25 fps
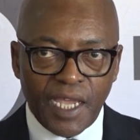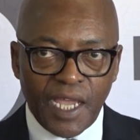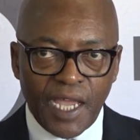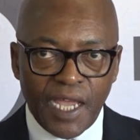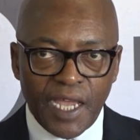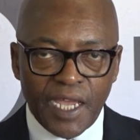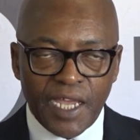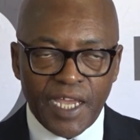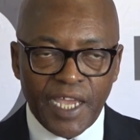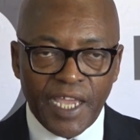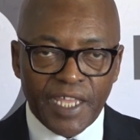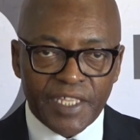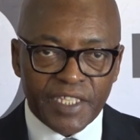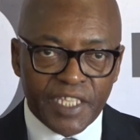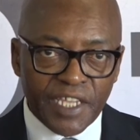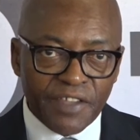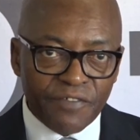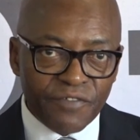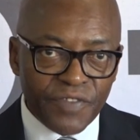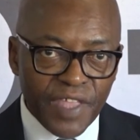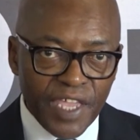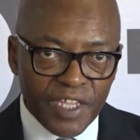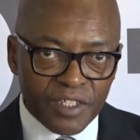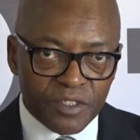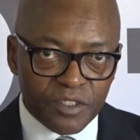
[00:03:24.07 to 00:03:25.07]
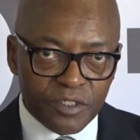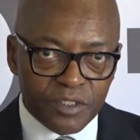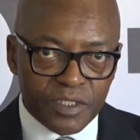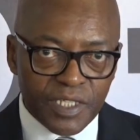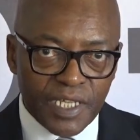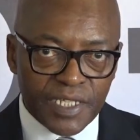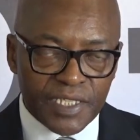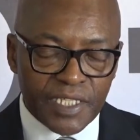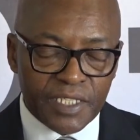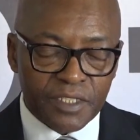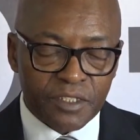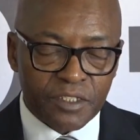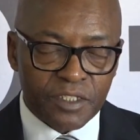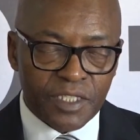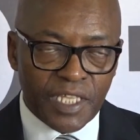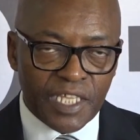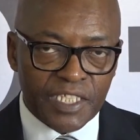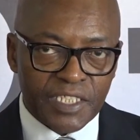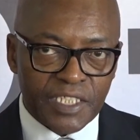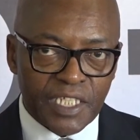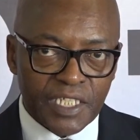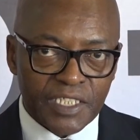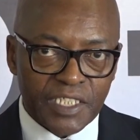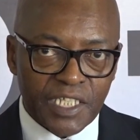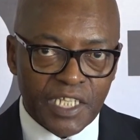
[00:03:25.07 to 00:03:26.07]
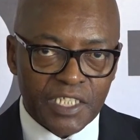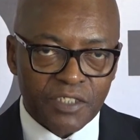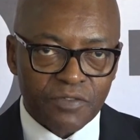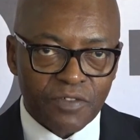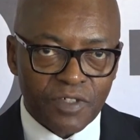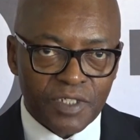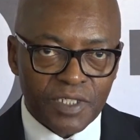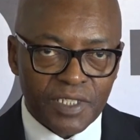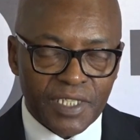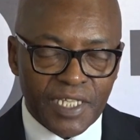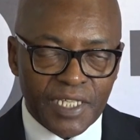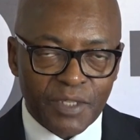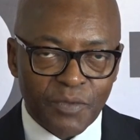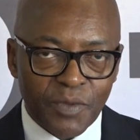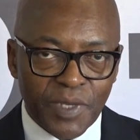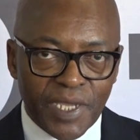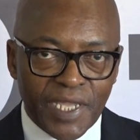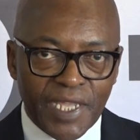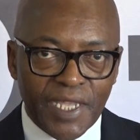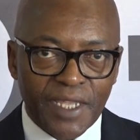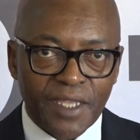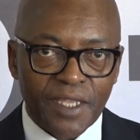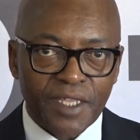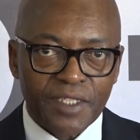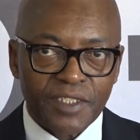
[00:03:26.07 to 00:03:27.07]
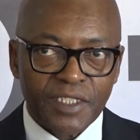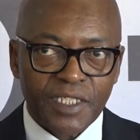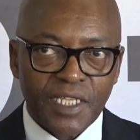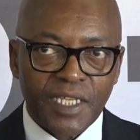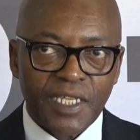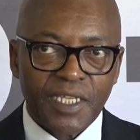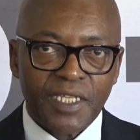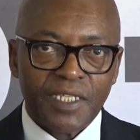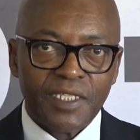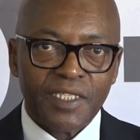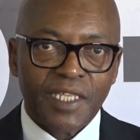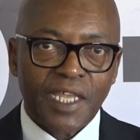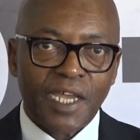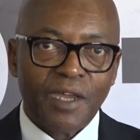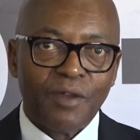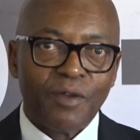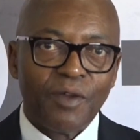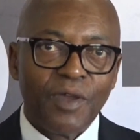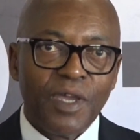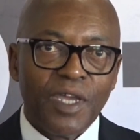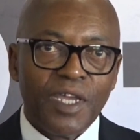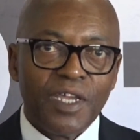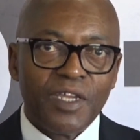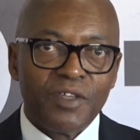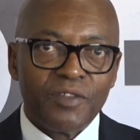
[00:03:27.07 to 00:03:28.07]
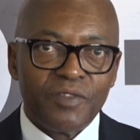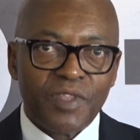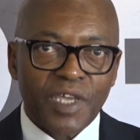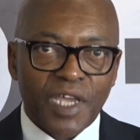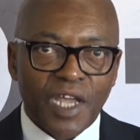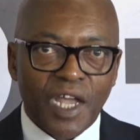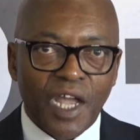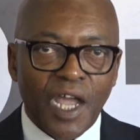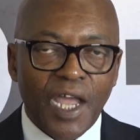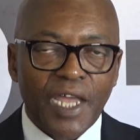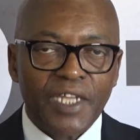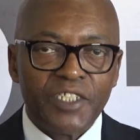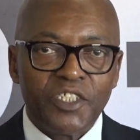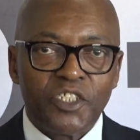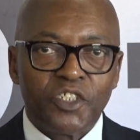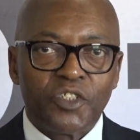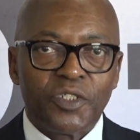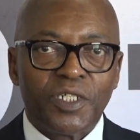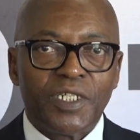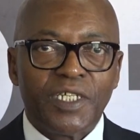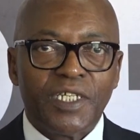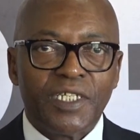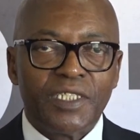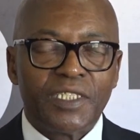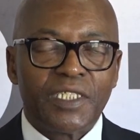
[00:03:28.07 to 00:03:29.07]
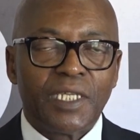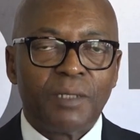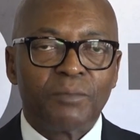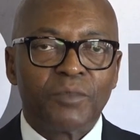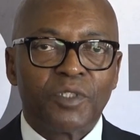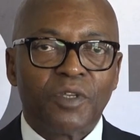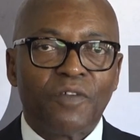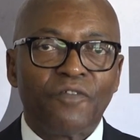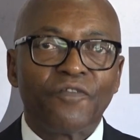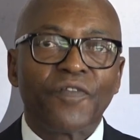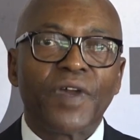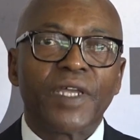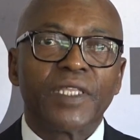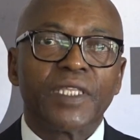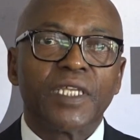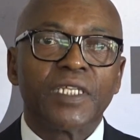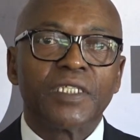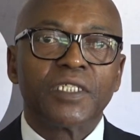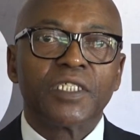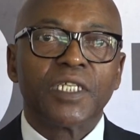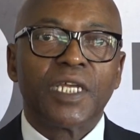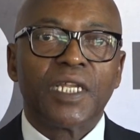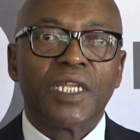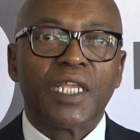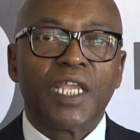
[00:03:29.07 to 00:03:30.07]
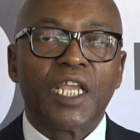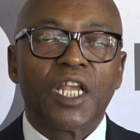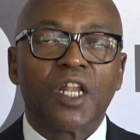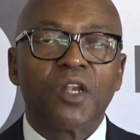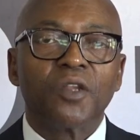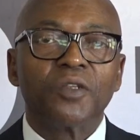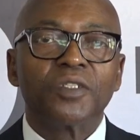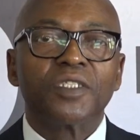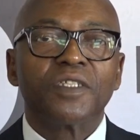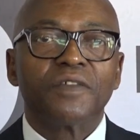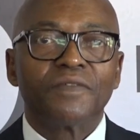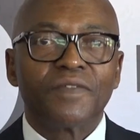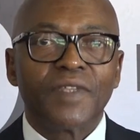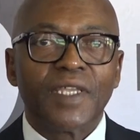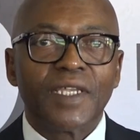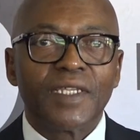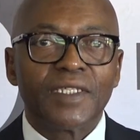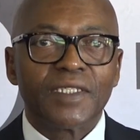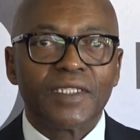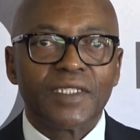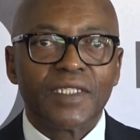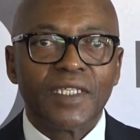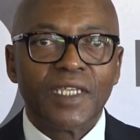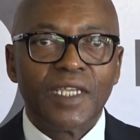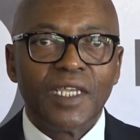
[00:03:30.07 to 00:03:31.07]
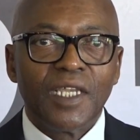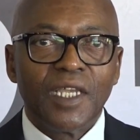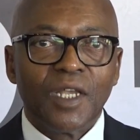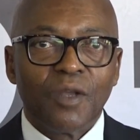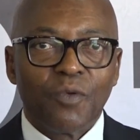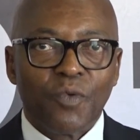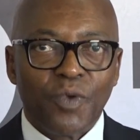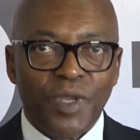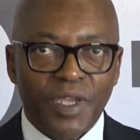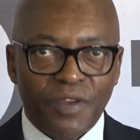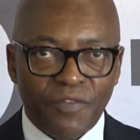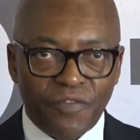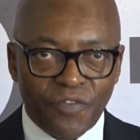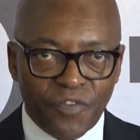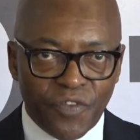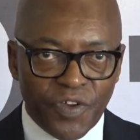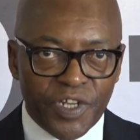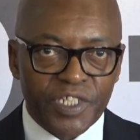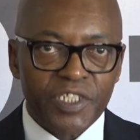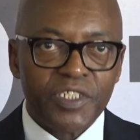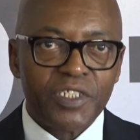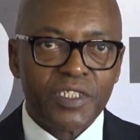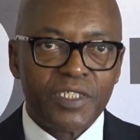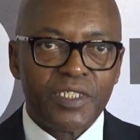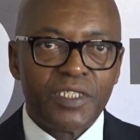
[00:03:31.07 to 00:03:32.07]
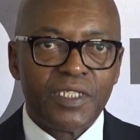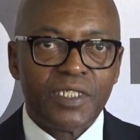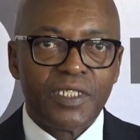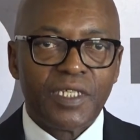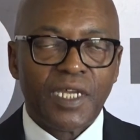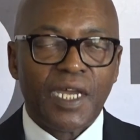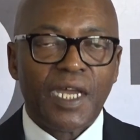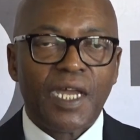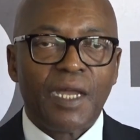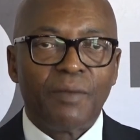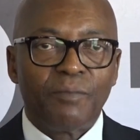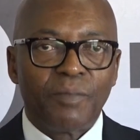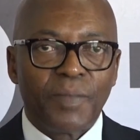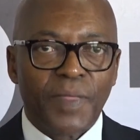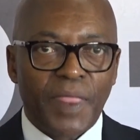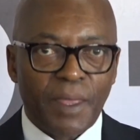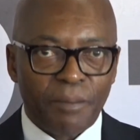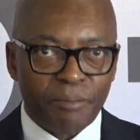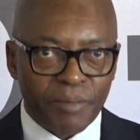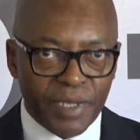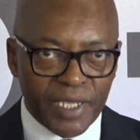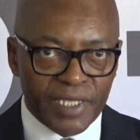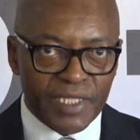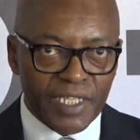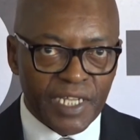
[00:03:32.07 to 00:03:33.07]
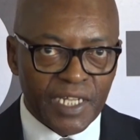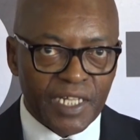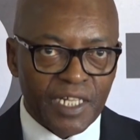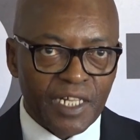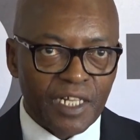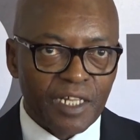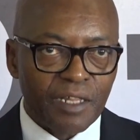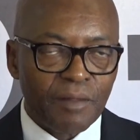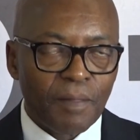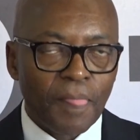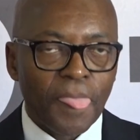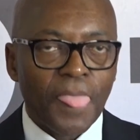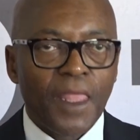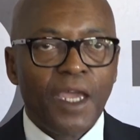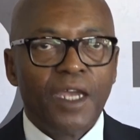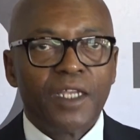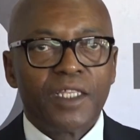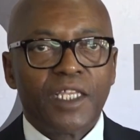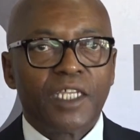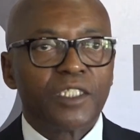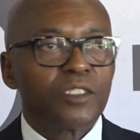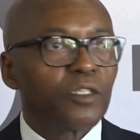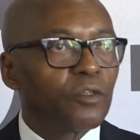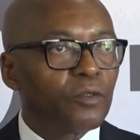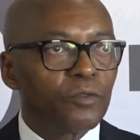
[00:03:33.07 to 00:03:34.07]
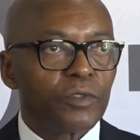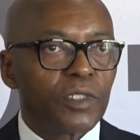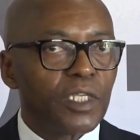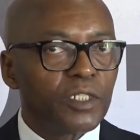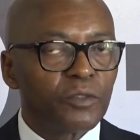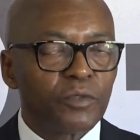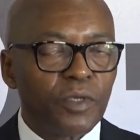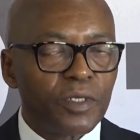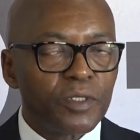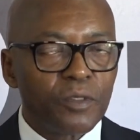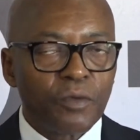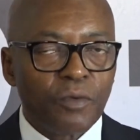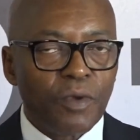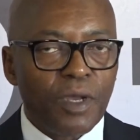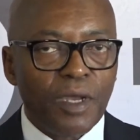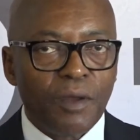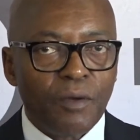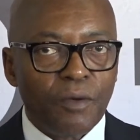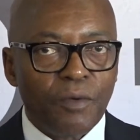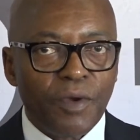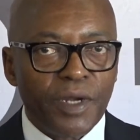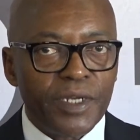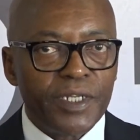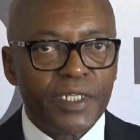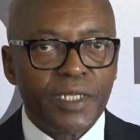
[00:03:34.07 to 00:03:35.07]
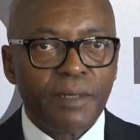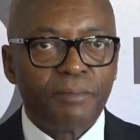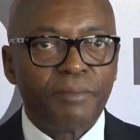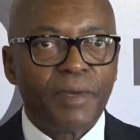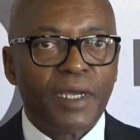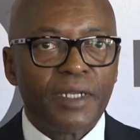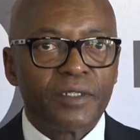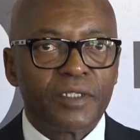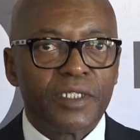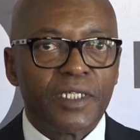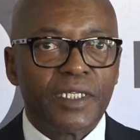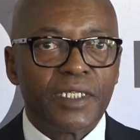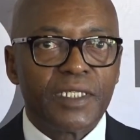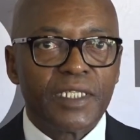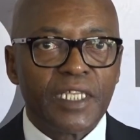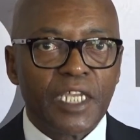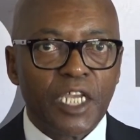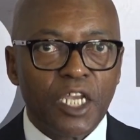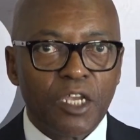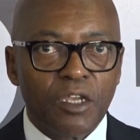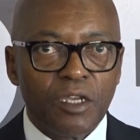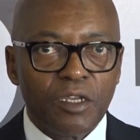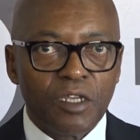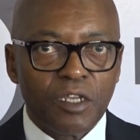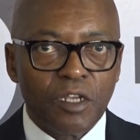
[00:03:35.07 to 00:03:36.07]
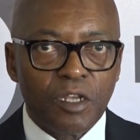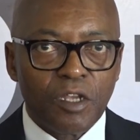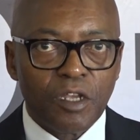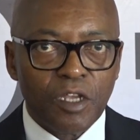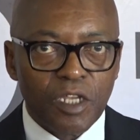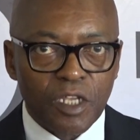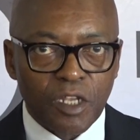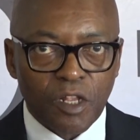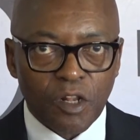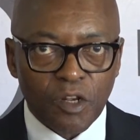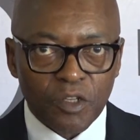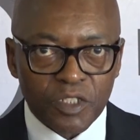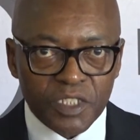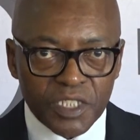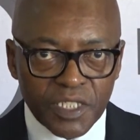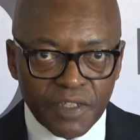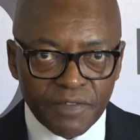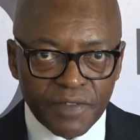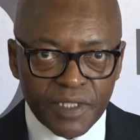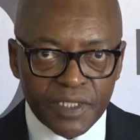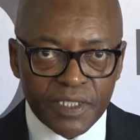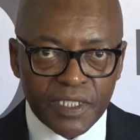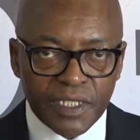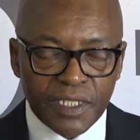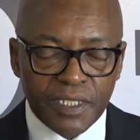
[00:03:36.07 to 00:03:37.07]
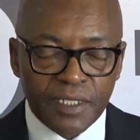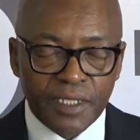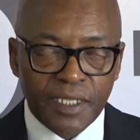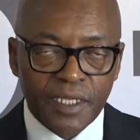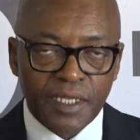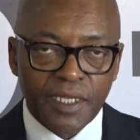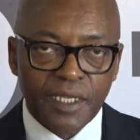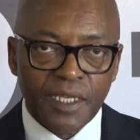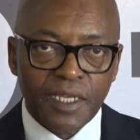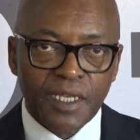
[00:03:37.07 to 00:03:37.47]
And if they do that and do that successfully, then we can say now the country, in terms of financial inclusiveness, we have reached the pinnacle. That's what we are worried about, the inclusivity